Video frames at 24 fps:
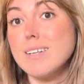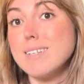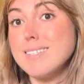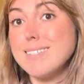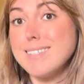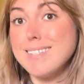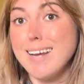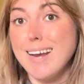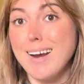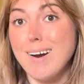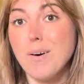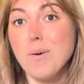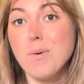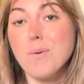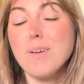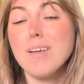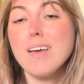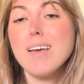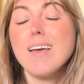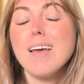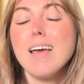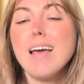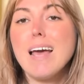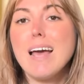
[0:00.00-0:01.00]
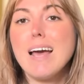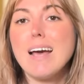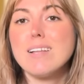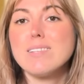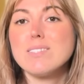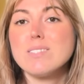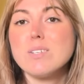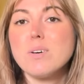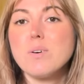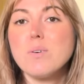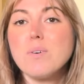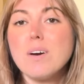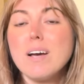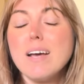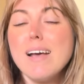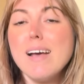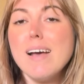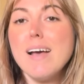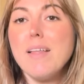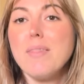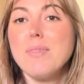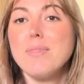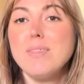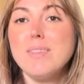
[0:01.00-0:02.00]
it down. And so
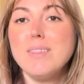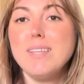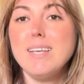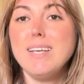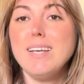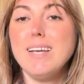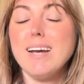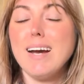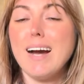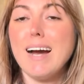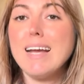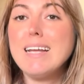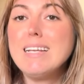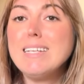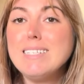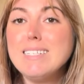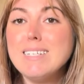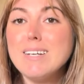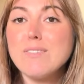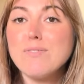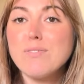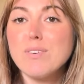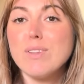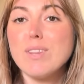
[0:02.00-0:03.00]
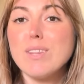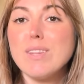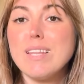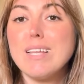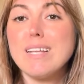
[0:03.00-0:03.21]
the idea for